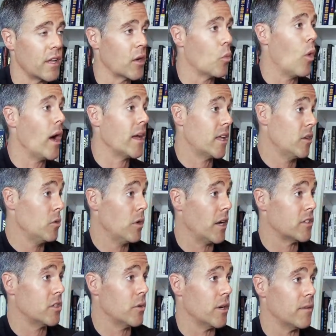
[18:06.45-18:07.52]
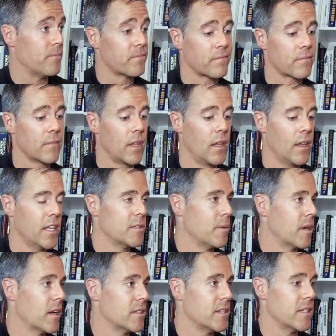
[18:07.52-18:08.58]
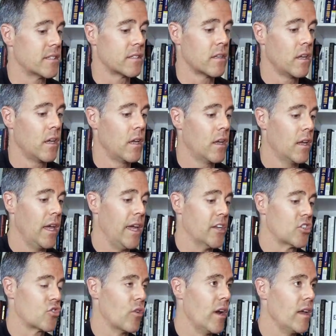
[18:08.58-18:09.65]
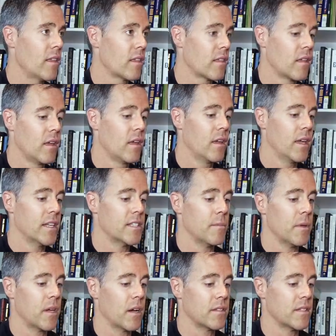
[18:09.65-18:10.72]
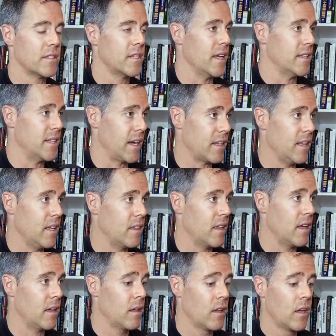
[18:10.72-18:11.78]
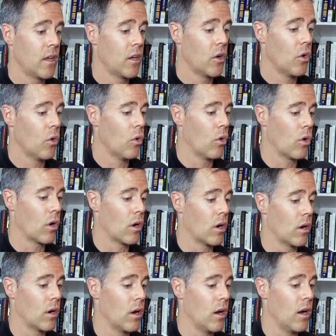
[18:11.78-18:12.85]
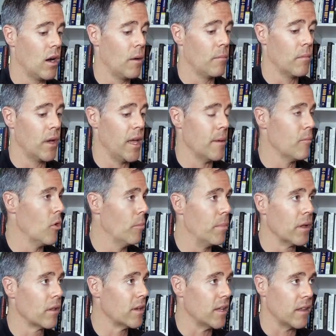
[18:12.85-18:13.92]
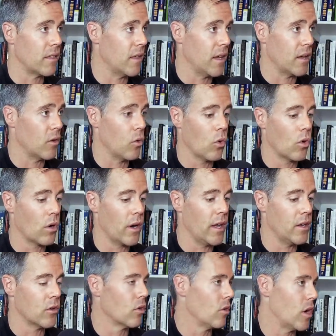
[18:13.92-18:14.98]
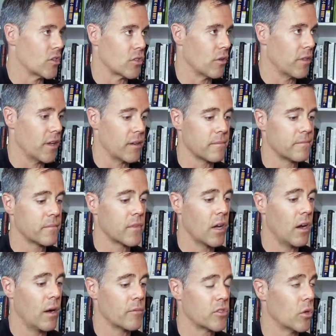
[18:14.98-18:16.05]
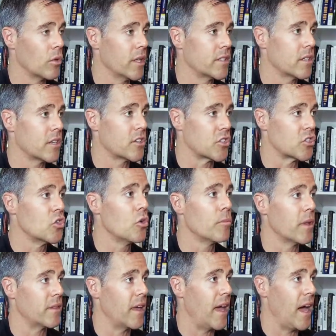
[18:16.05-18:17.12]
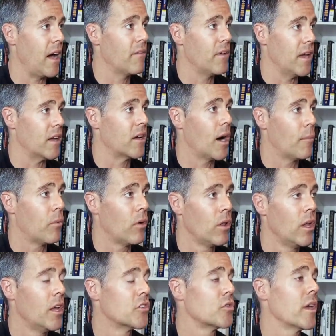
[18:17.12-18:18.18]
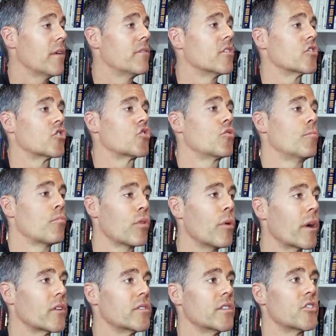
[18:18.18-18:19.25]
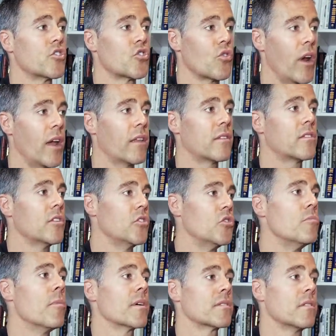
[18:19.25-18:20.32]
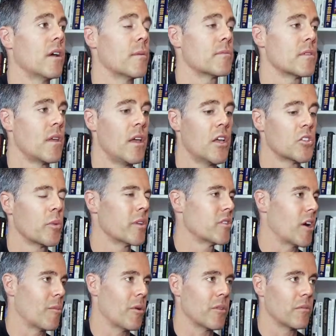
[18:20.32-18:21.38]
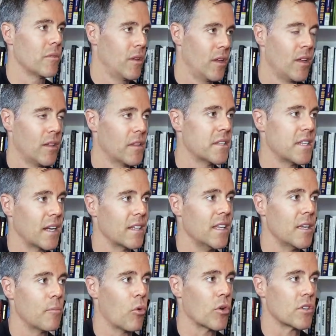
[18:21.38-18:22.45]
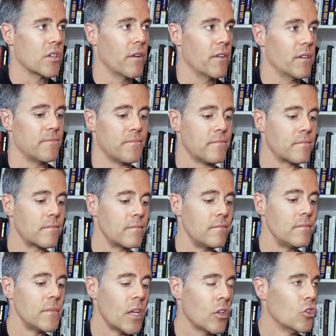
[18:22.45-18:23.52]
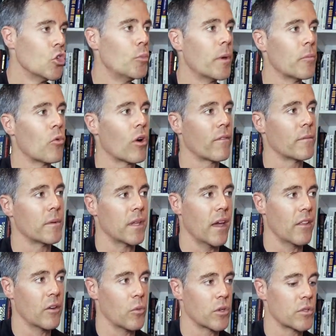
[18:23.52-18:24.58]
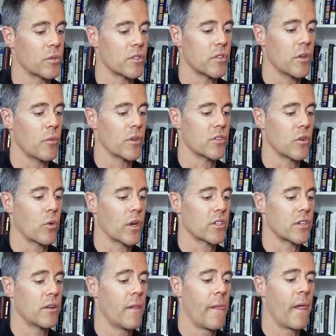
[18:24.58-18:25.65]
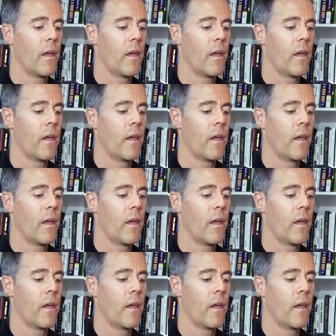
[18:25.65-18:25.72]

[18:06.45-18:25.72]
Like why can you not do it? Is it because it's a strength? Is it because it's a technique thing or um, a mobility thing or a neurological thing? Um, so let's assume that they have a couple. So they have the prerequisite strength to do muscle ups. So we can talk about the technique portion of it mm-hmm. looping more of them together, which was the original question.